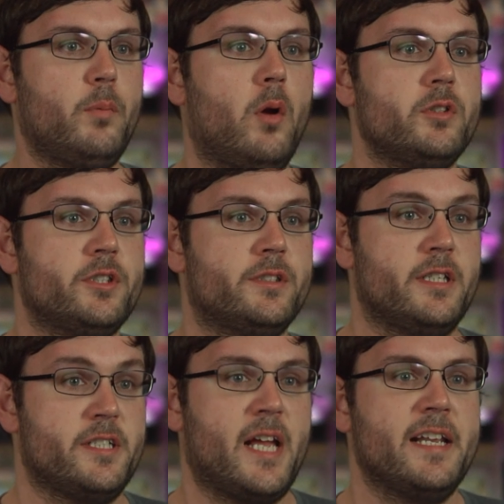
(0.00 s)
approach to
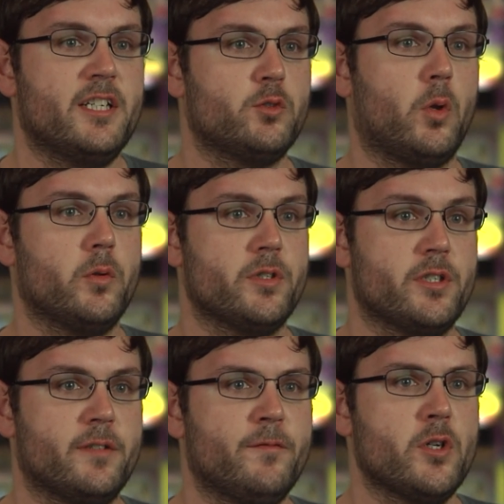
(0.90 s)
designing controllers
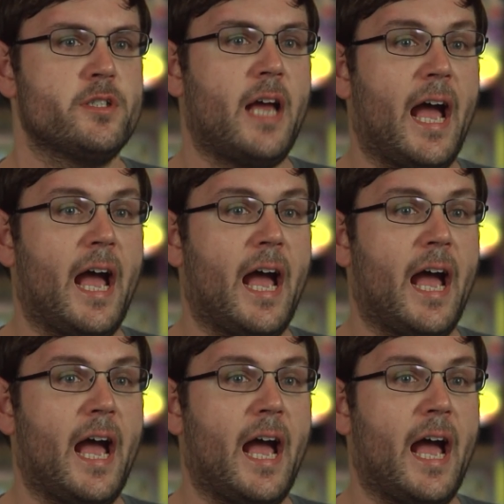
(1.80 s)
is to first